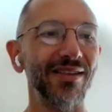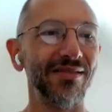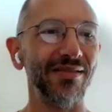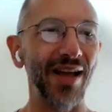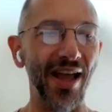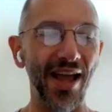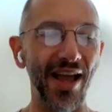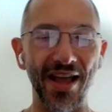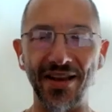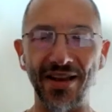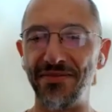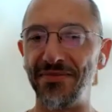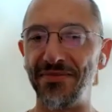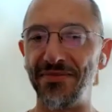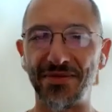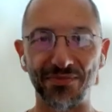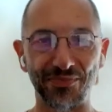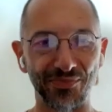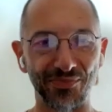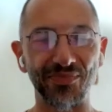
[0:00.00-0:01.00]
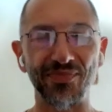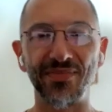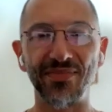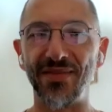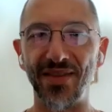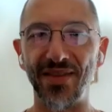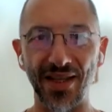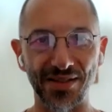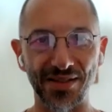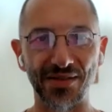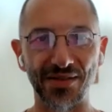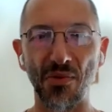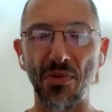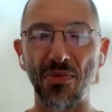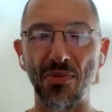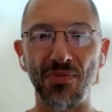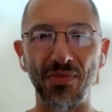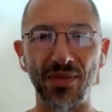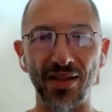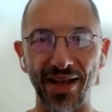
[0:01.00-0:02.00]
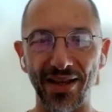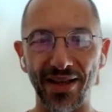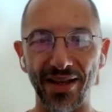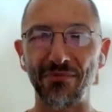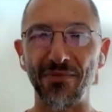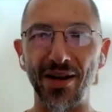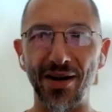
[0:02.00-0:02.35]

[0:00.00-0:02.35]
And it's like,